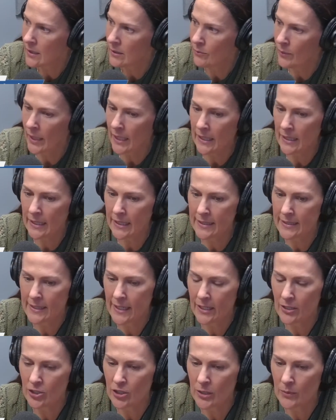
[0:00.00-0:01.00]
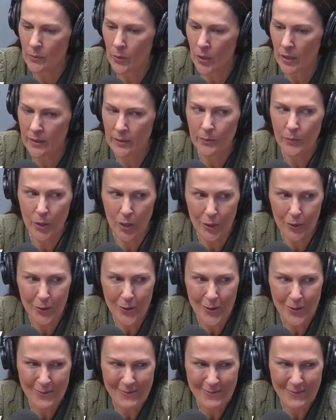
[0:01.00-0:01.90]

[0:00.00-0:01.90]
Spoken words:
My clients actually bought the model home.